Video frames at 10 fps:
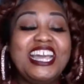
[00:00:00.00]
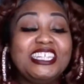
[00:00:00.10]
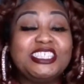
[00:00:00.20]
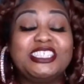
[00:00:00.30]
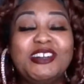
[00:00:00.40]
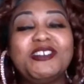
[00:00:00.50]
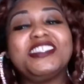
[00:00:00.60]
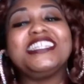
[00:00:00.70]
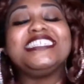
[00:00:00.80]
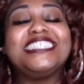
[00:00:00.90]
So
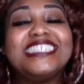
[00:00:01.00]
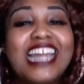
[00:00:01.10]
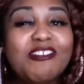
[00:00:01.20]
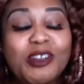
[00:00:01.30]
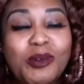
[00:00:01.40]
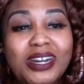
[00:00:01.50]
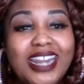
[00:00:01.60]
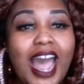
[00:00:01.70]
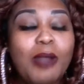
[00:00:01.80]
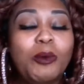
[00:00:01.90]
listen, everyone,
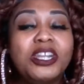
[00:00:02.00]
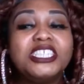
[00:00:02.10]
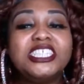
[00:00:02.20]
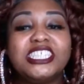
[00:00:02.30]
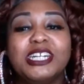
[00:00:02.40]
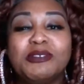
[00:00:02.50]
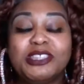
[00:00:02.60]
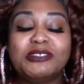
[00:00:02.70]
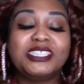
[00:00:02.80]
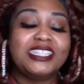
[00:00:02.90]
I want to share with
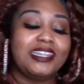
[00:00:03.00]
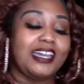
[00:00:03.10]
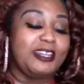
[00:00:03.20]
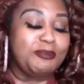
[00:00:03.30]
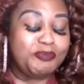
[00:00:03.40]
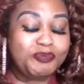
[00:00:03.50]
you tonight